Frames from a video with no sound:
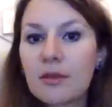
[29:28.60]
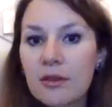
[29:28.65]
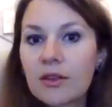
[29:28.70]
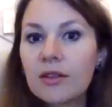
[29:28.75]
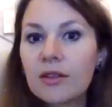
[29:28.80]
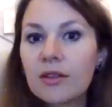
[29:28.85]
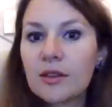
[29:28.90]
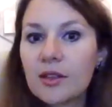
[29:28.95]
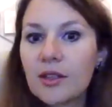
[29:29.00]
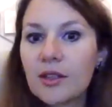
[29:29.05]
Because
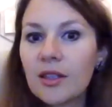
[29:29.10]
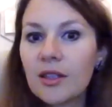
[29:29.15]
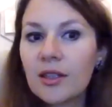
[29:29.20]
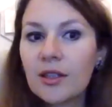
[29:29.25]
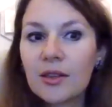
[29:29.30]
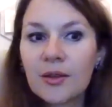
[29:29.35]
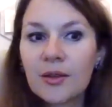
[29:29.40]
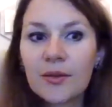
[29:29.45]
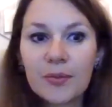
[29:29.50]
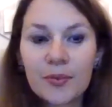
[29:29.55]
many might
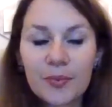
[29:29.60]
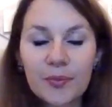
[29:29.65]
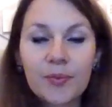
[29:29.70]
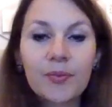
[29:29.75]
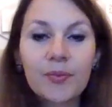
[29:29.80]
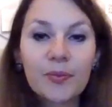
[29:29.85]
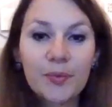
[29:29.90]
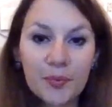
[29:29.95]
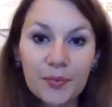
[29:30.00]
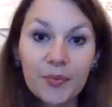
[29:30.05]
not, or
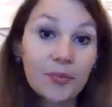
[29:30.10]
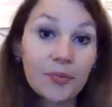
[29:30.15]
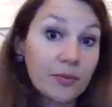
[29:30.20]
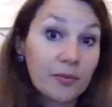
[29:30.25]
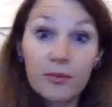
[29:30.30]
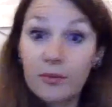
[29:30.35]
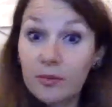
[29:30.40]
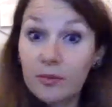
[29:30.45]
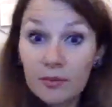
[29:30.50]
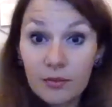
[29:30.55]
might not
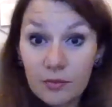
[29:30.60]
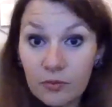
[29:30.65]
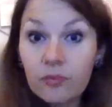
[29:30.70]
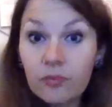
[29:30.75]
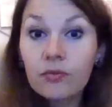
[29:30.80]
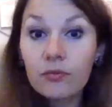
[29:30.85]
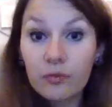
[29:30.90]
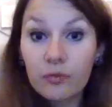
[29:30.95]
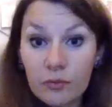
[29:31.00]
think